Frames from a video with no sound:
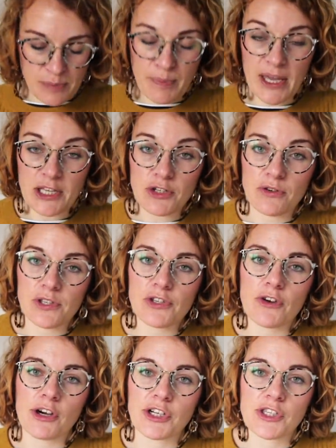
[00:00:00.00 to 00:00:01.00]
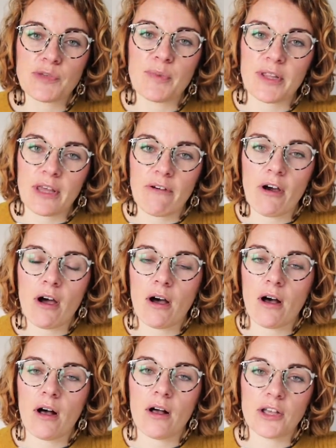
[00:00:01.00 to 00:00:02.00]
picture instructions, but
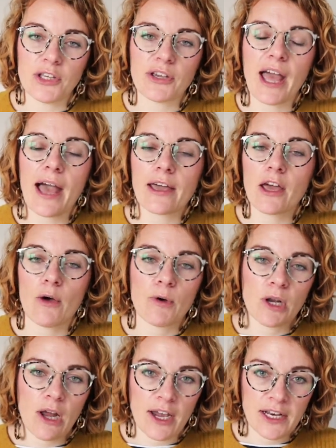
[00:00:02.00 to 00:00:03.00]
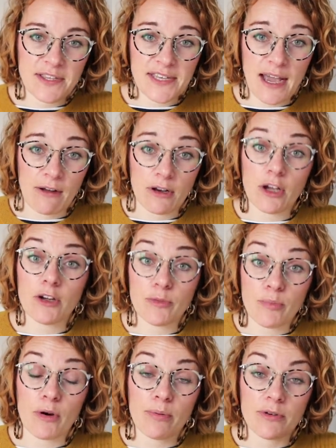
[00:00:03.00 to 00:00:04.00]
you can go online and
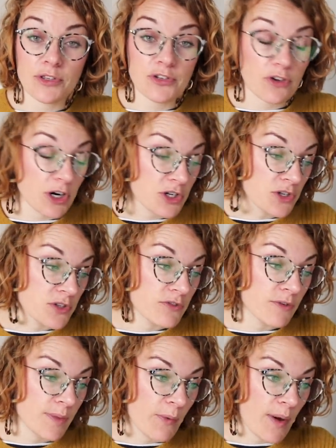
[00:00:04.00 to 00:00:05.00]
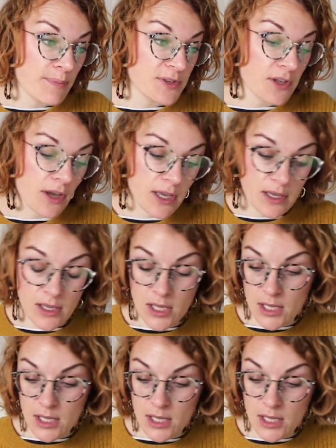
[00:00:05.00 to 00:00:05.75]
download proper instructions from their website.